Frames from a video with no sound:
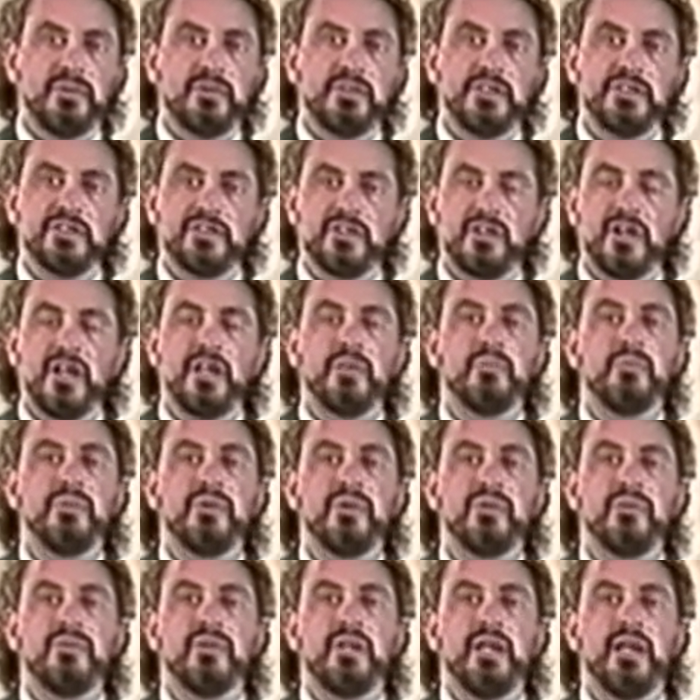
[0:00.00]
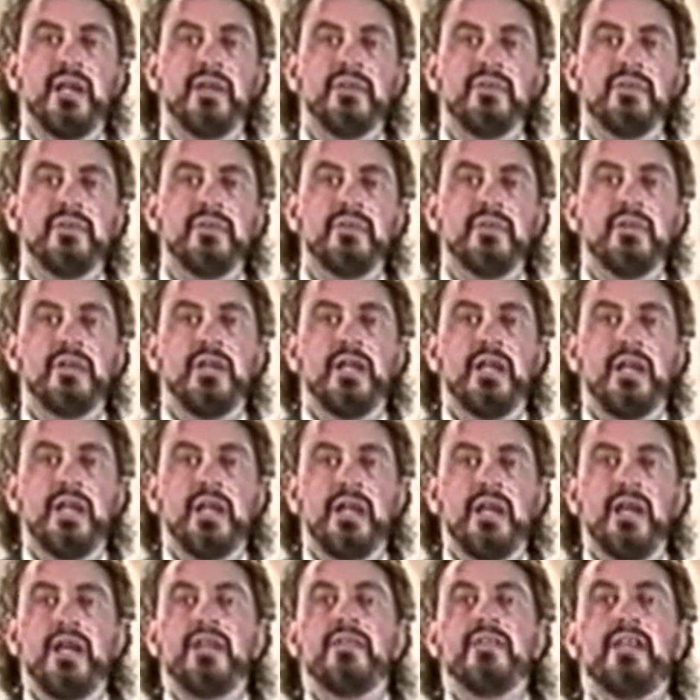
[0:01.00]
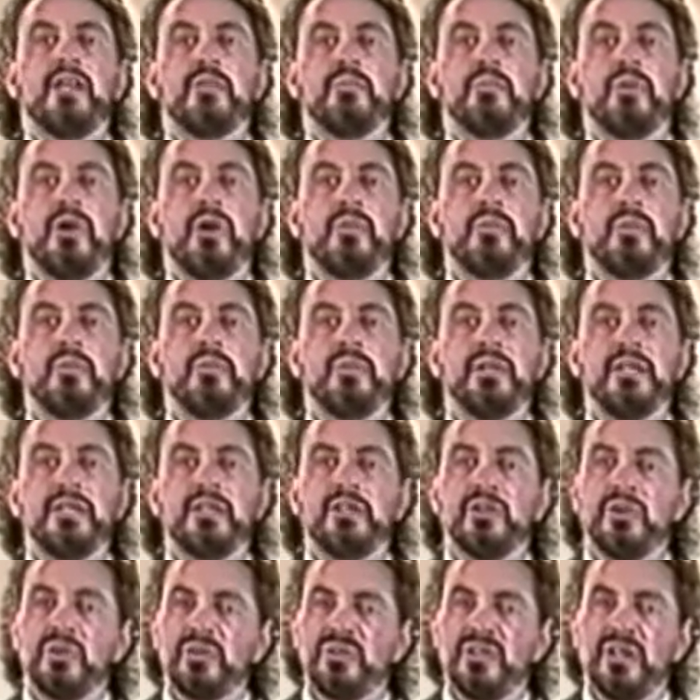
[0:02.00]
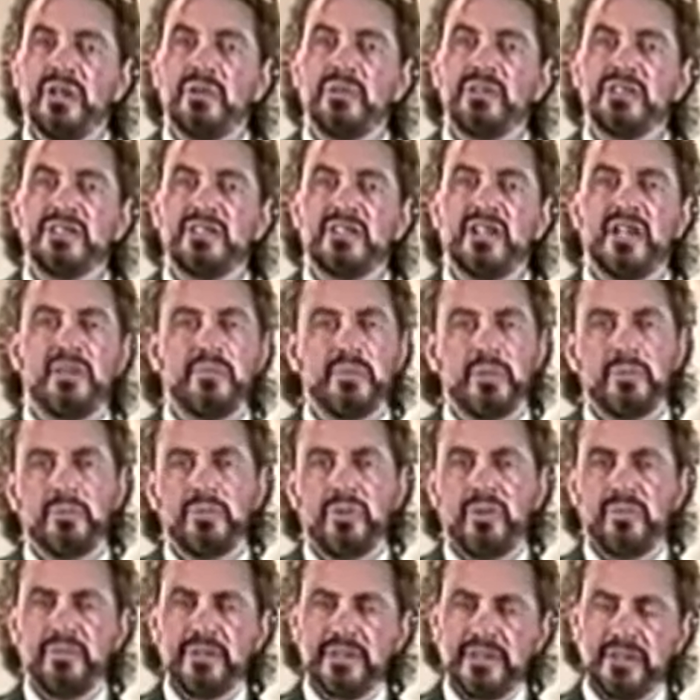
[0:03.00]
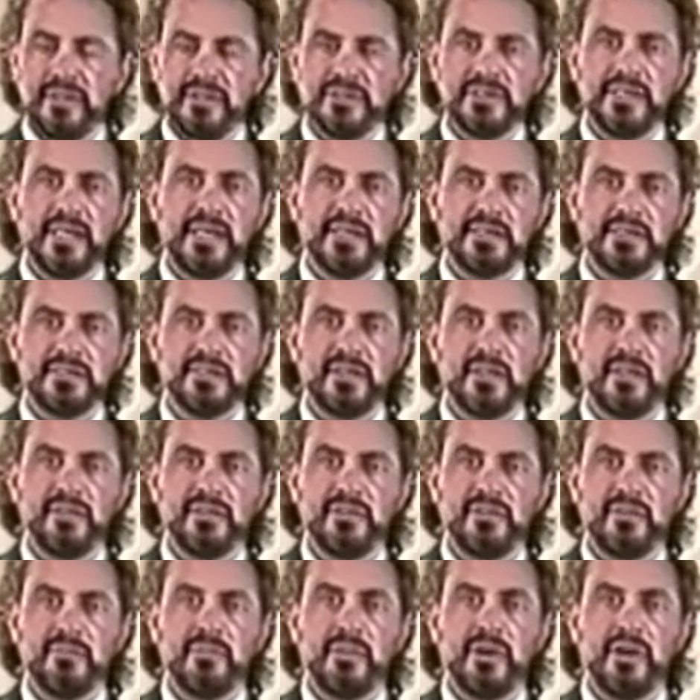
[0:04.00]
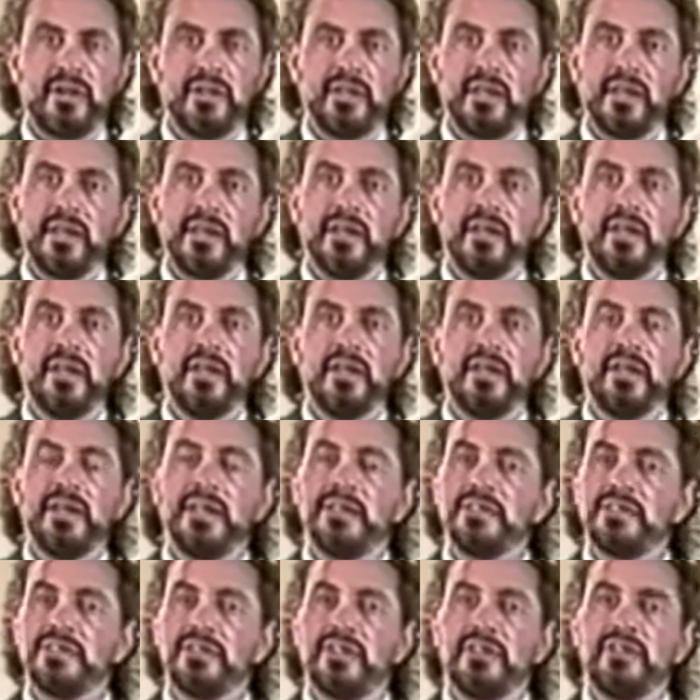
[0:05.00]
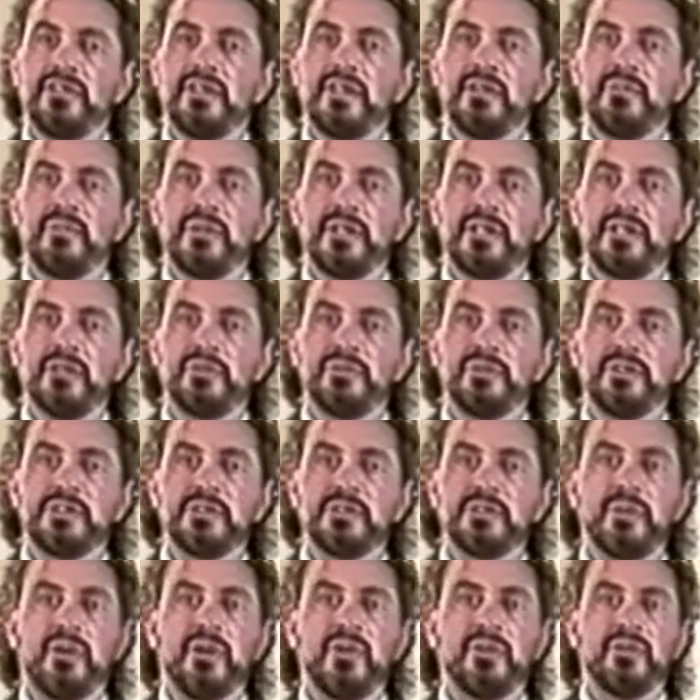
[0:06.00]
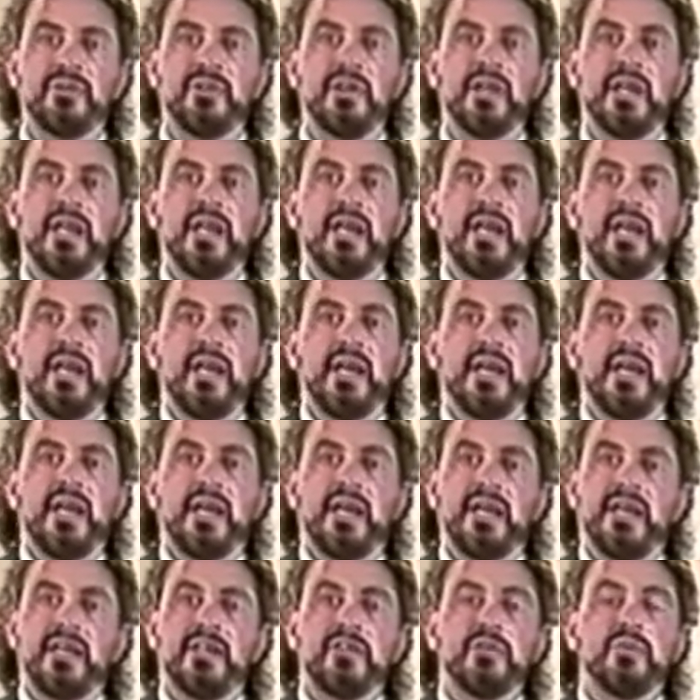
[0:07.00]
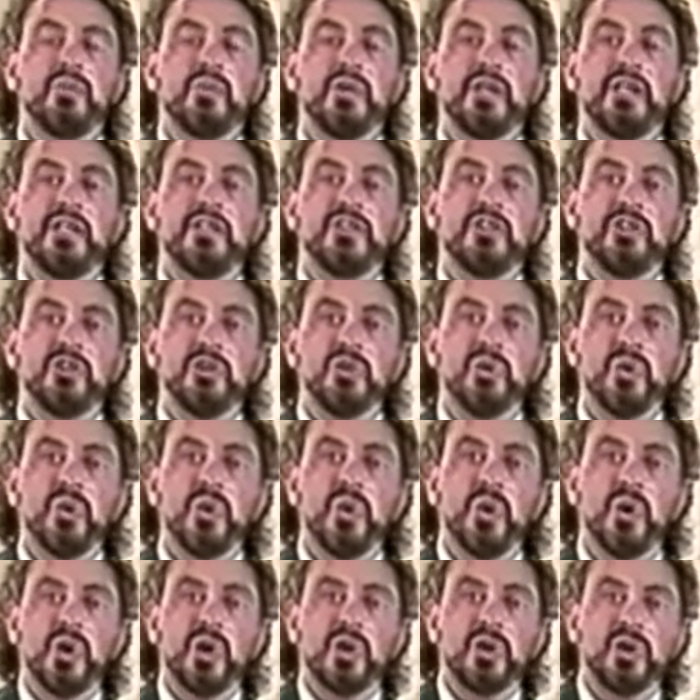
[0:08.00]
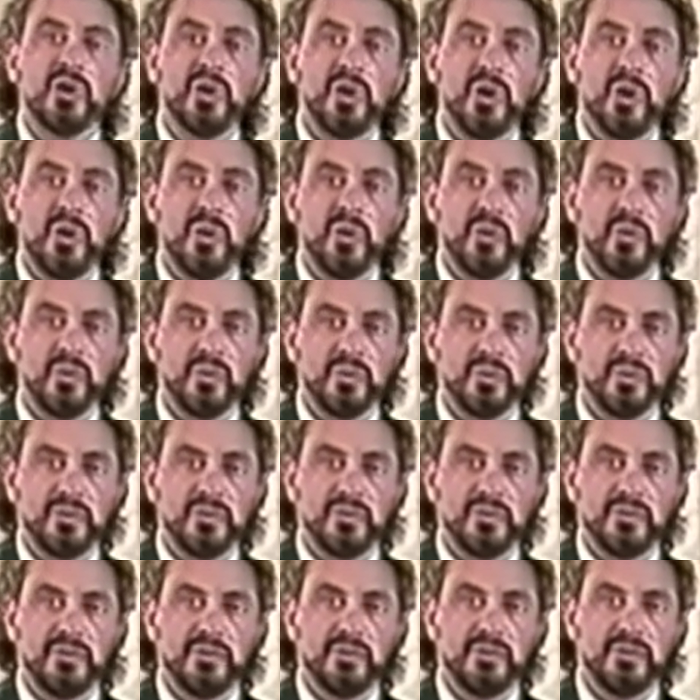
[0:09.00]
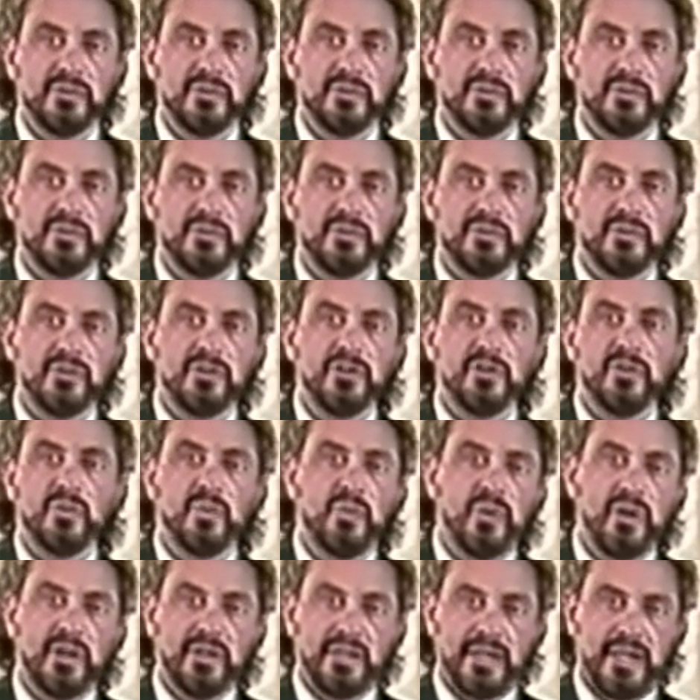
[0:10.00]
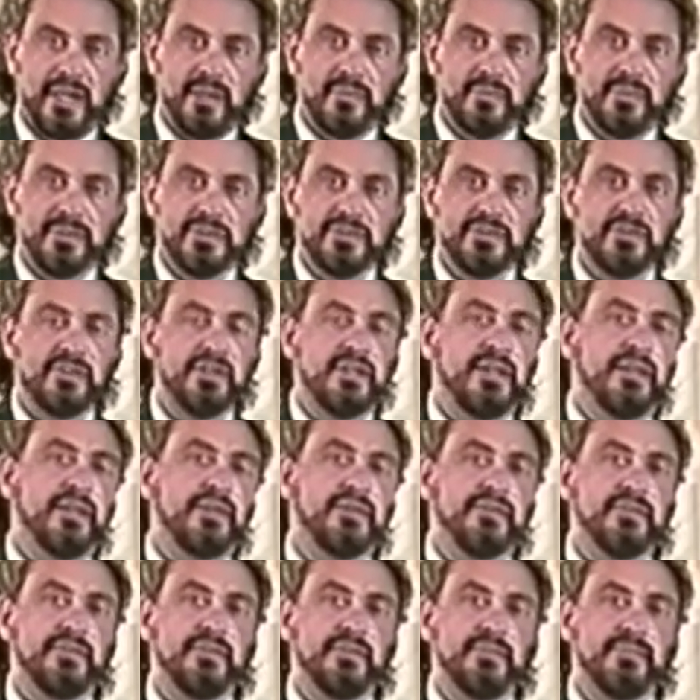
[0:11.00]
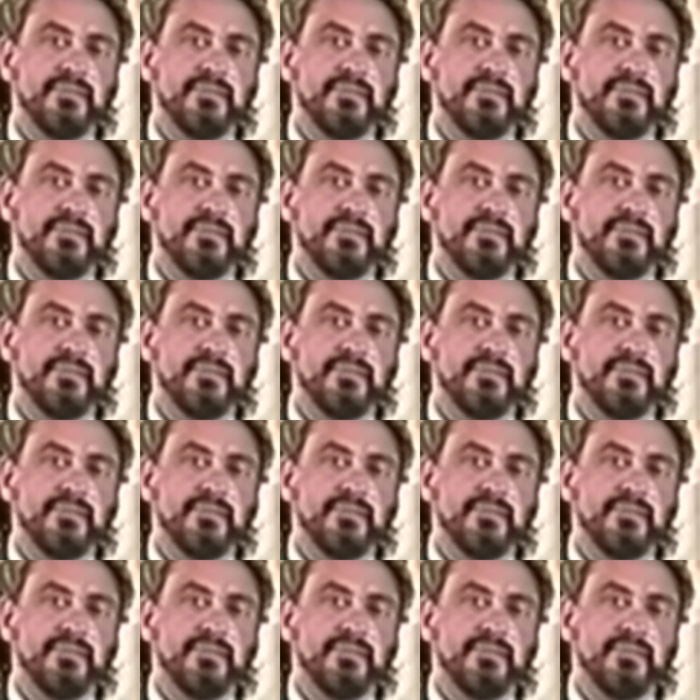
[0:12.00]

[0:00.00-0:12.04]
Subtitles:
There's an I pronoun, and that probably could go inside, but probably goes outside to the body. And so then we can respond, and when you're cold, what happens next?